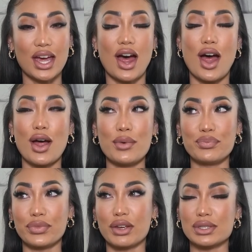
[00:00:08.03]

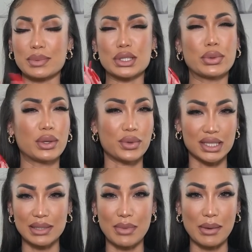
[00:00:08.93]
Um, it was between
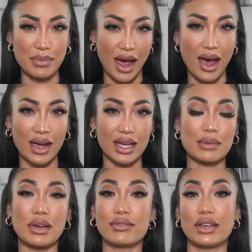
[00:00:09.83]
what's in my bag
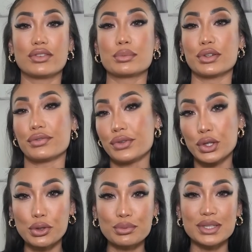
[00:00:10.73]
and my favorite
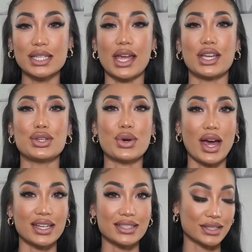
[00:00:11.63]
perfumes and you
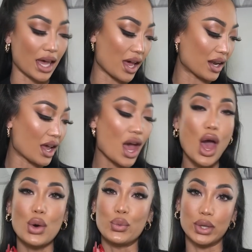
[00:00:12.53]
guys said
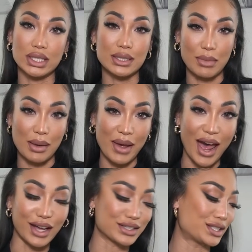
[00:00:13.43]
what's in my
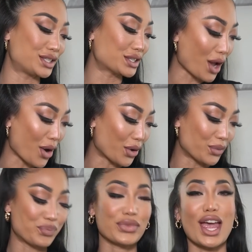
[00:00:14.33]
bag.
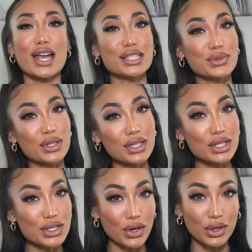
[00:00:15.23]
So I just wanted
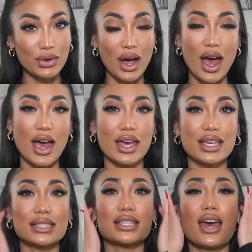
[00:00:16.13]
to show you
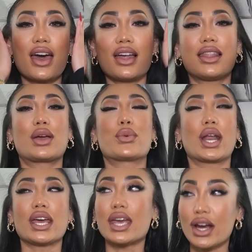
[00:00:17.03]
guys like what
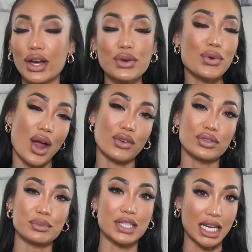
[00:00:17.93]
I carry around
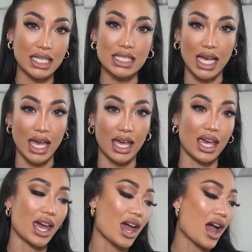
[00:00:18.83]
from day to day.